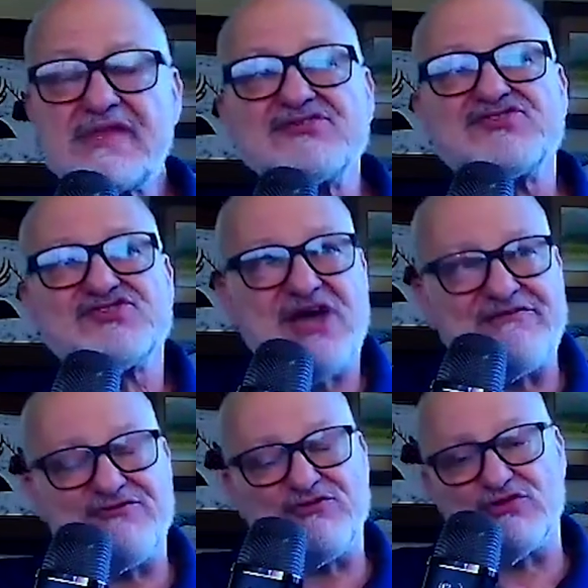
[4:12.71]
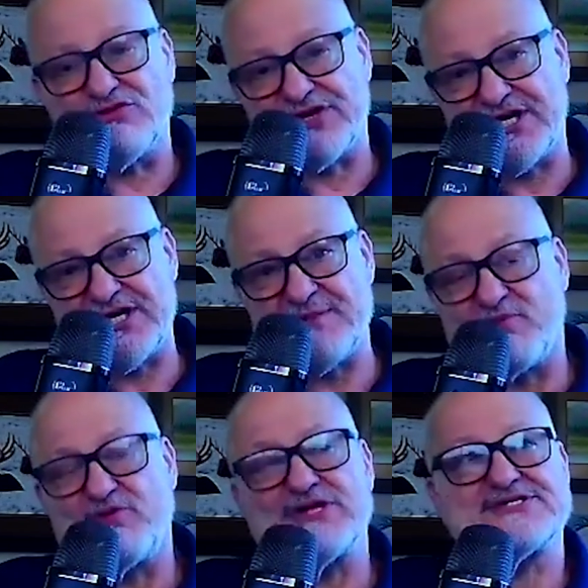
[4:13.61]
Several key
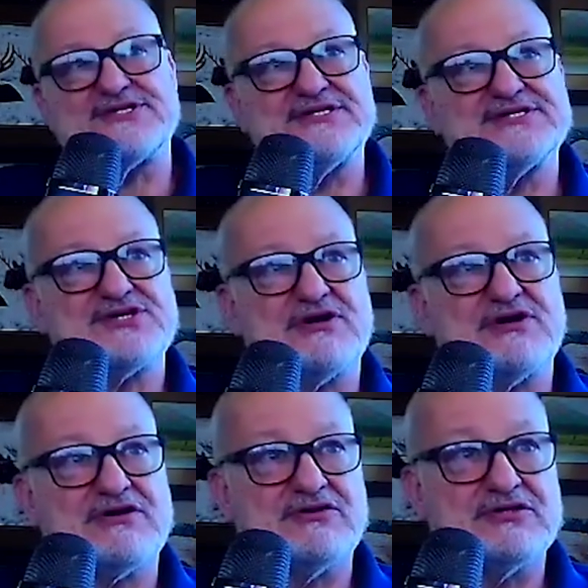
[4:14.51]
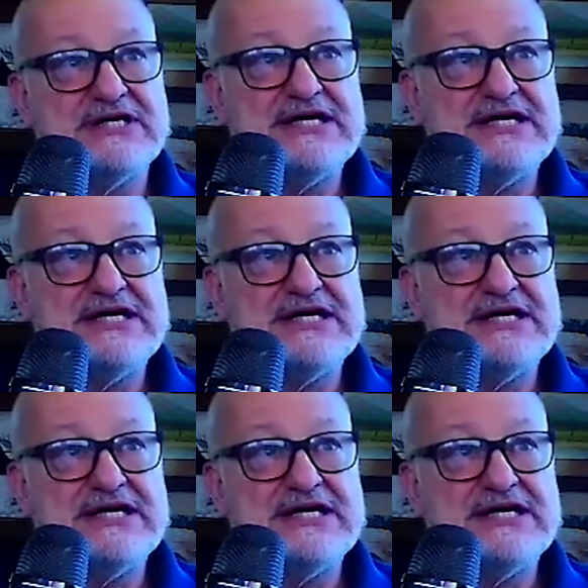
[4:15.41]
points in this article.